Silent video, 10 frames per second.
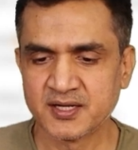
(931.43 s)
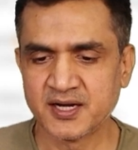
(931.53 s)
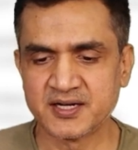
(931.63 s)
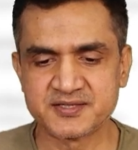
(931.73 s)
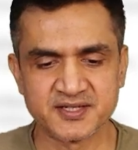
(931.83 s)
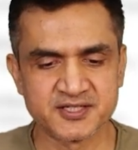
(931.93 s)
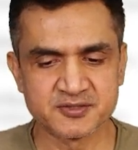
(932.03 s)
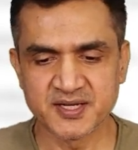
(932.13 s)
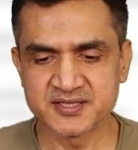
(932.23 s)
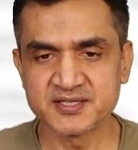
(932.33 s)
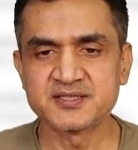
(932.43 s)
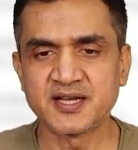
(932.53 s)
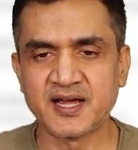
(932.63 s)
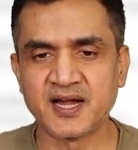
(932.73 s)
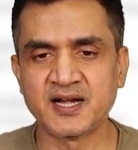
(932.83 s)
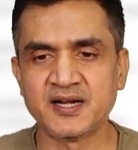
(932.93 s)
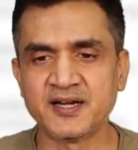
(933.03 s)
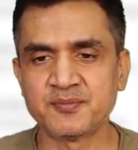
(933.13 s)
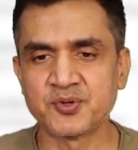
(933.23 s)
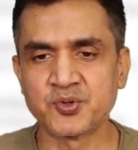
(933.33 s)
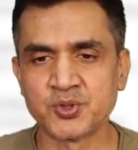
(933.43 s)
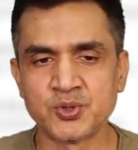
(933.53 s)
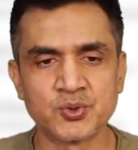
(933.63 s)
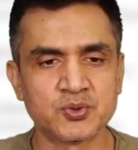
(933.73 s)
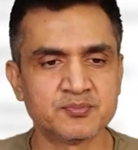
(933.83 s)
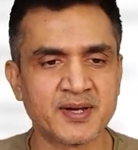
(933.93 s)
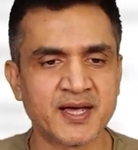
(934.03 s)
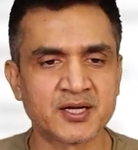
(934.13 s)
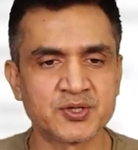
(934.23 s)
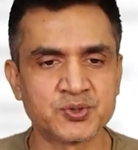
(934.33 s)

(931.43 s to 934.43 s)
and send this message. And let me go back